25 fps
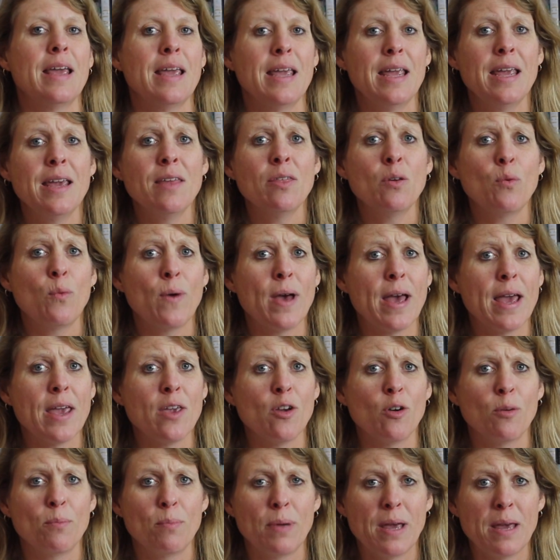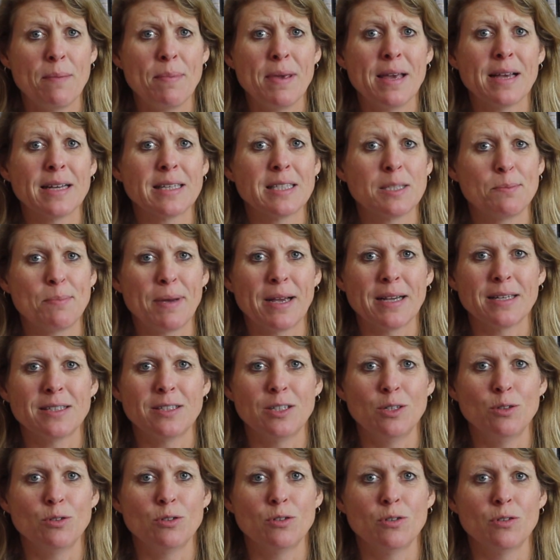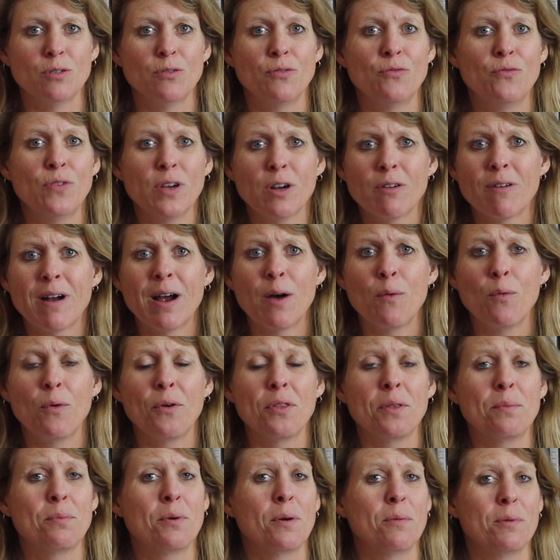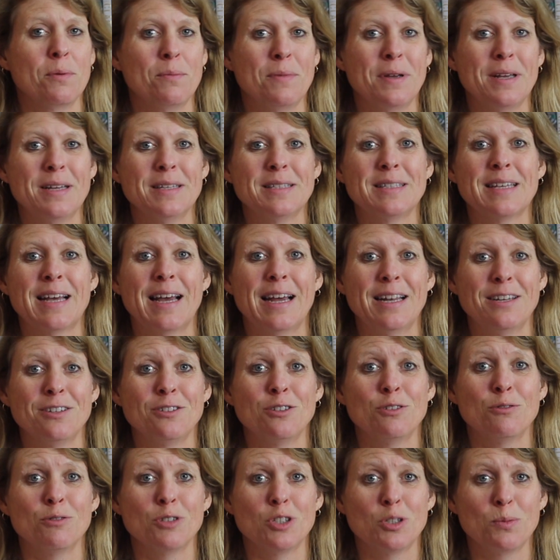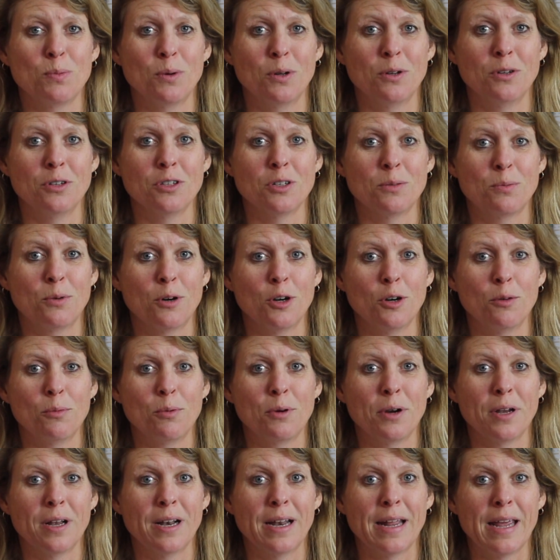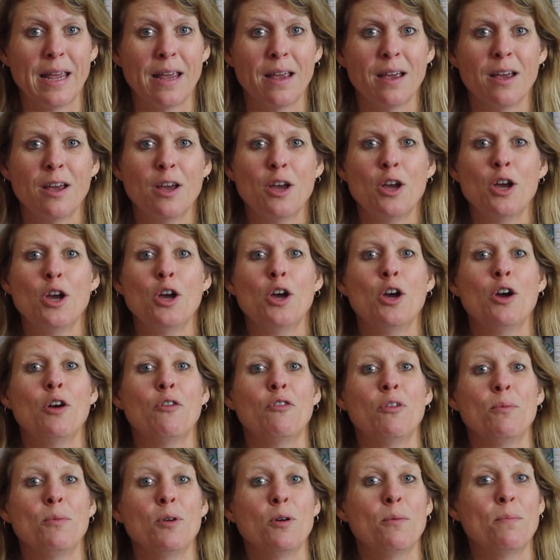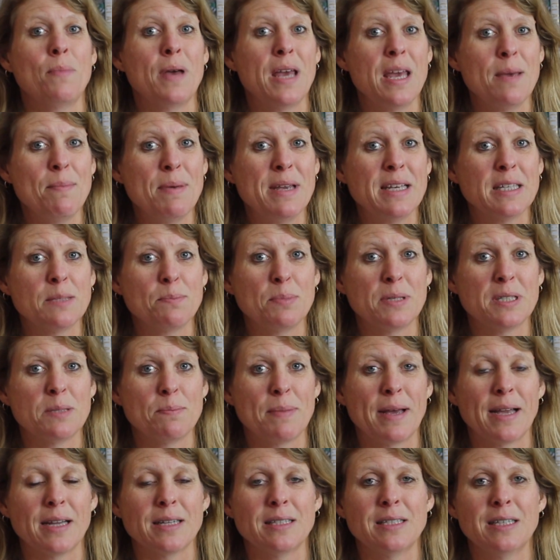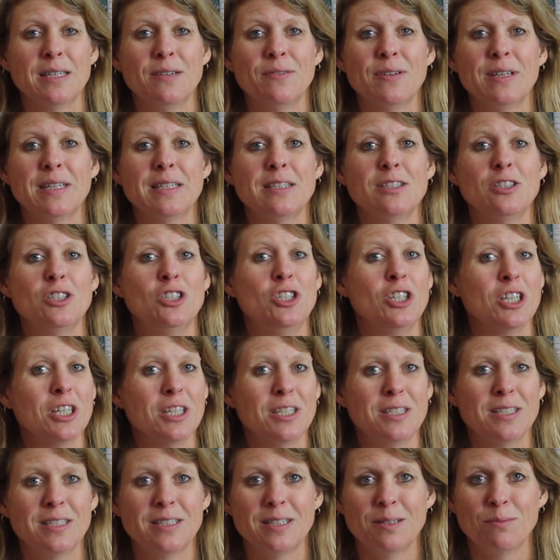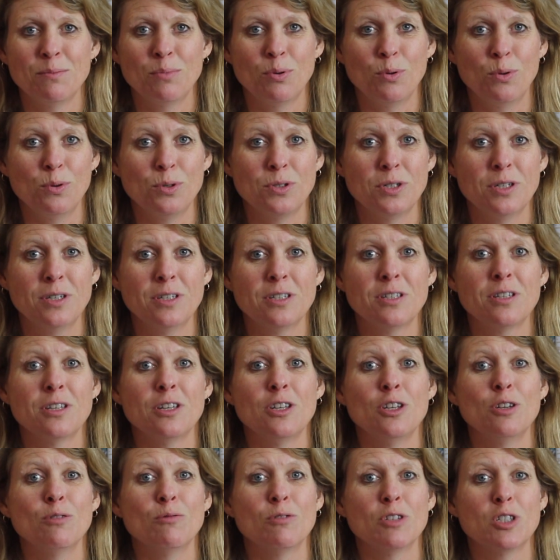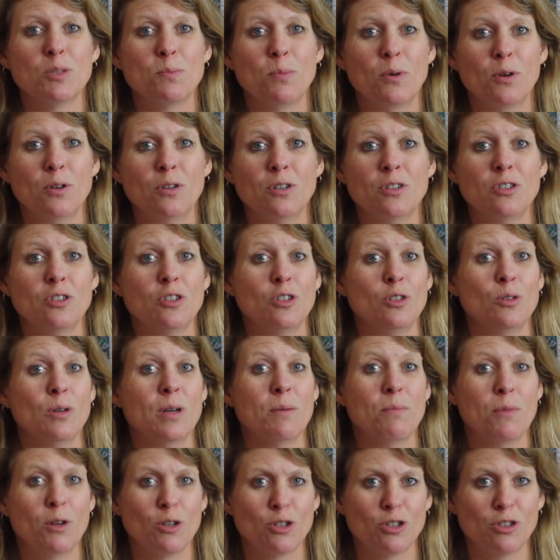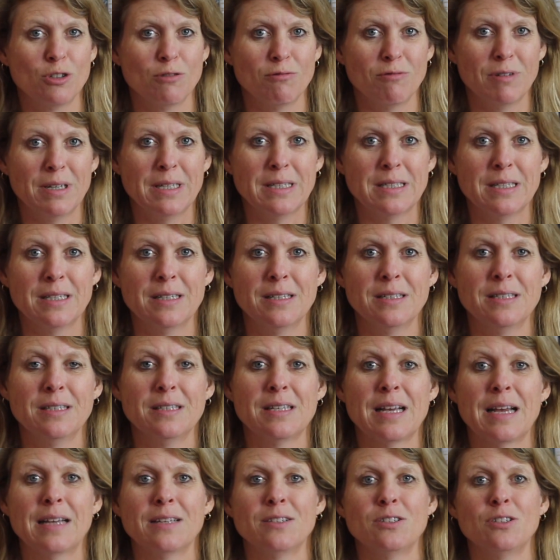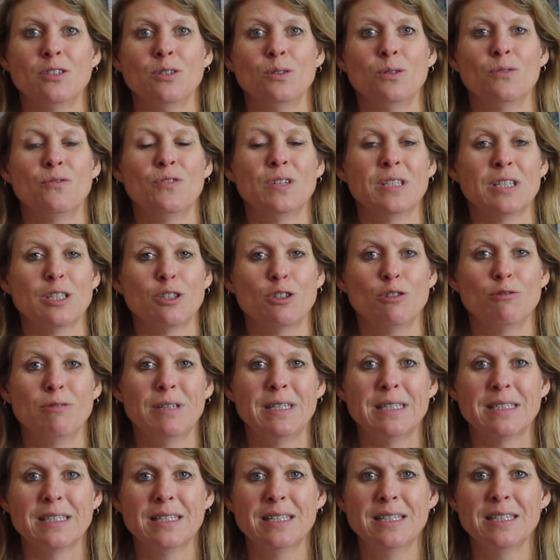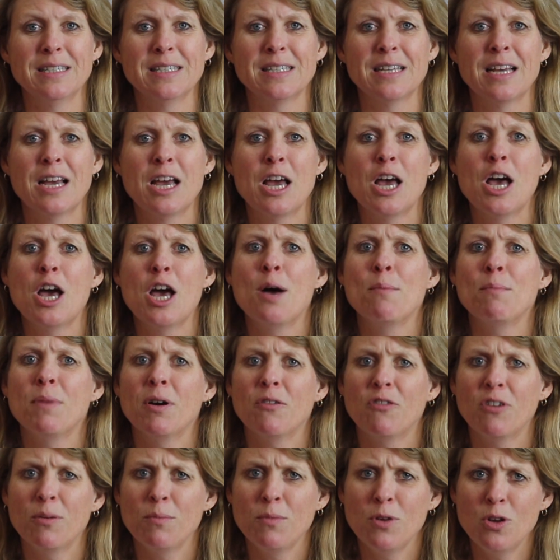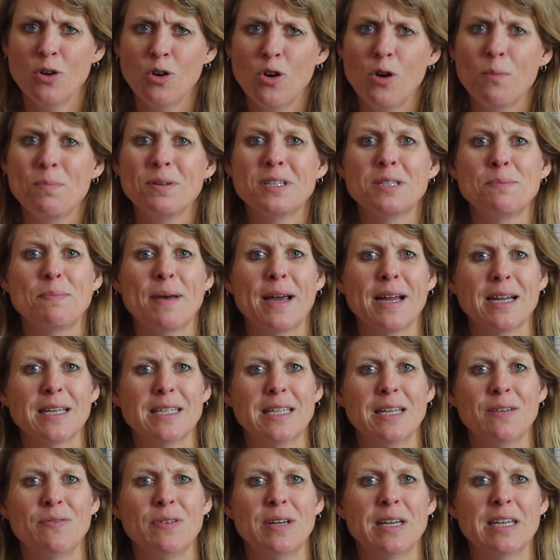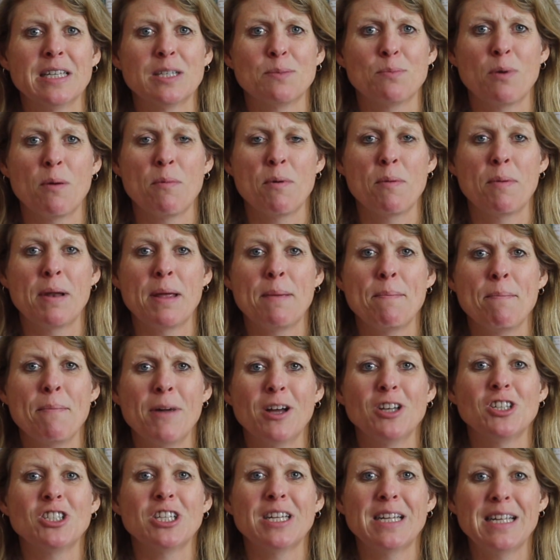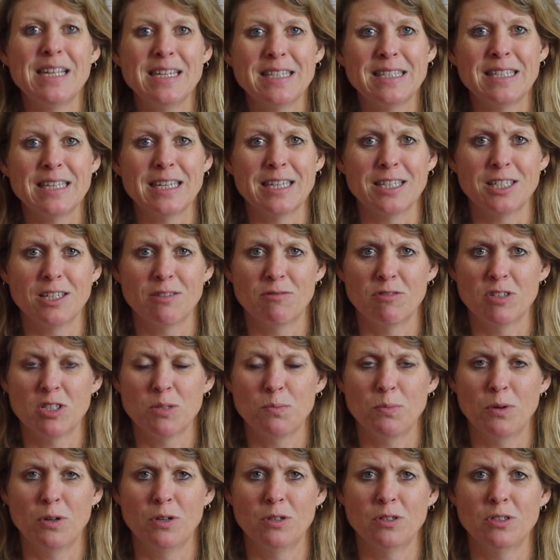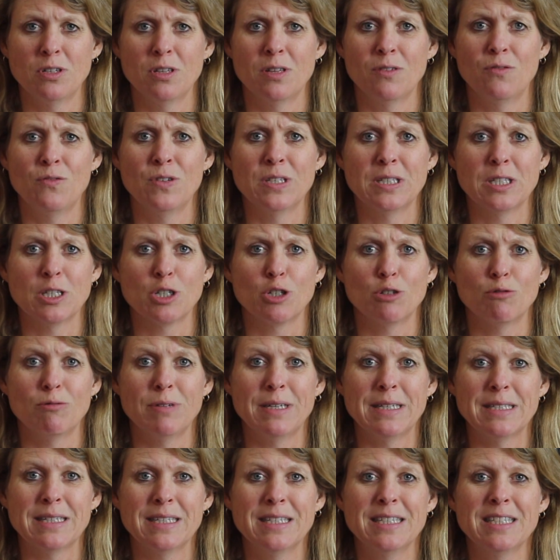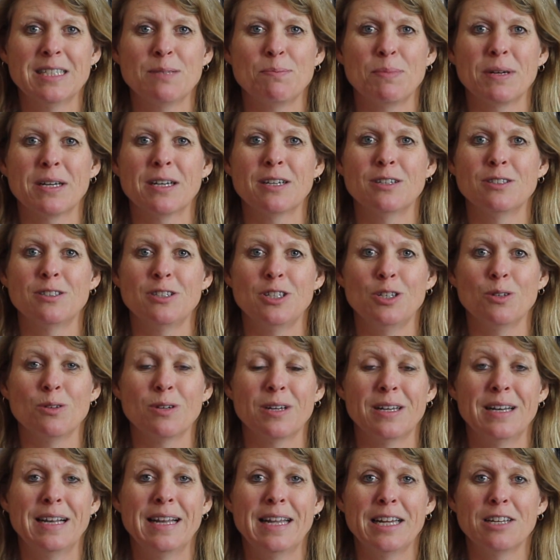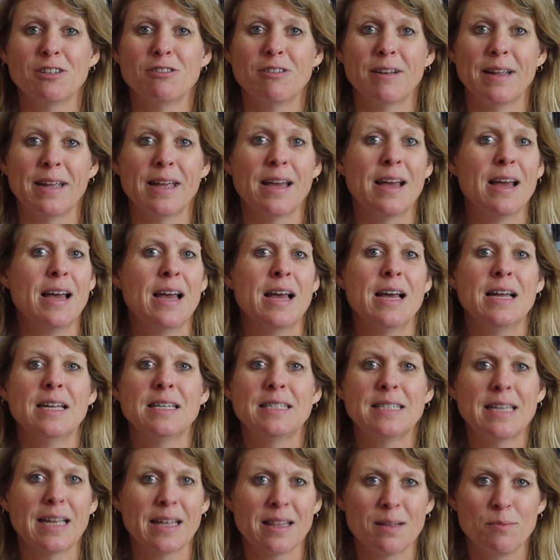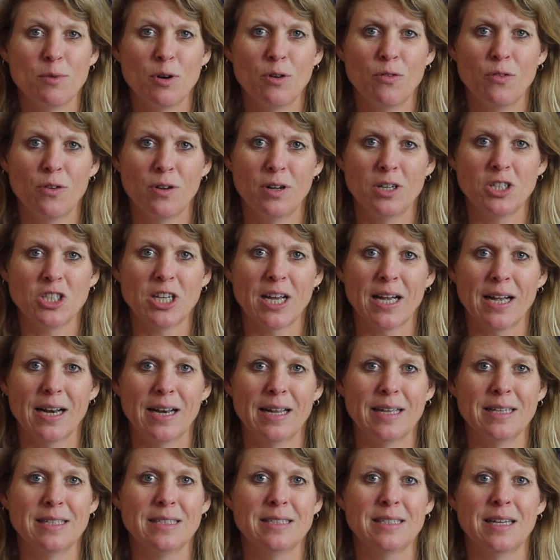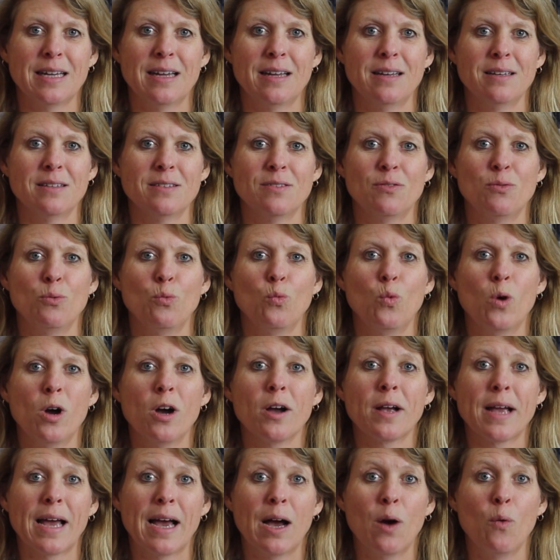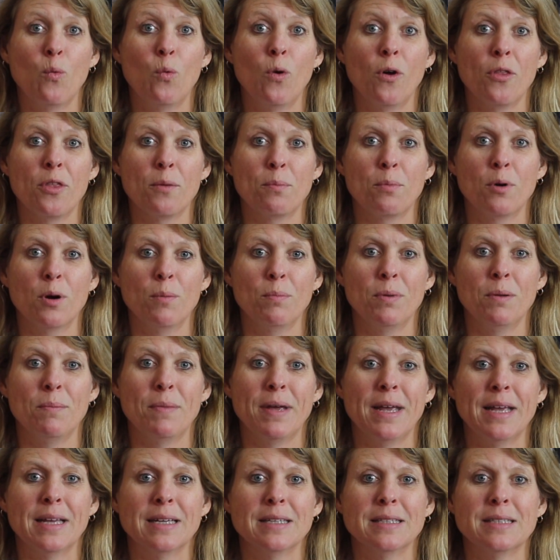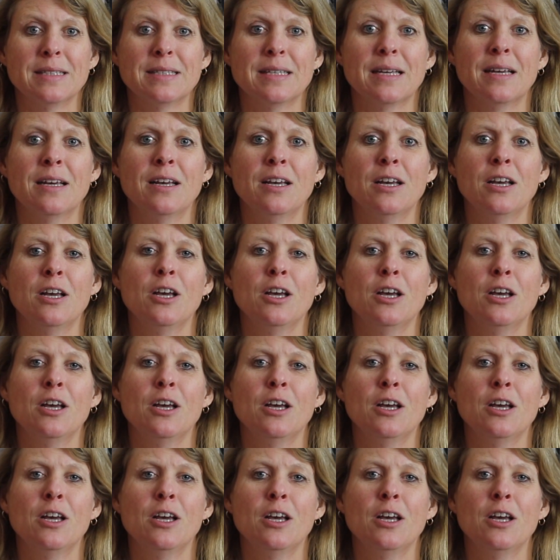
Either way, your baby expects you to figure out what the problem is and to respond appropriately. From your baby's perspective, it is just as important that you respond to emotional reasons as to physical reasons, but from your perspective, it's probably much easier to respond to the physical reasons because you can literally tick them off on a checklist and work out what the problem is.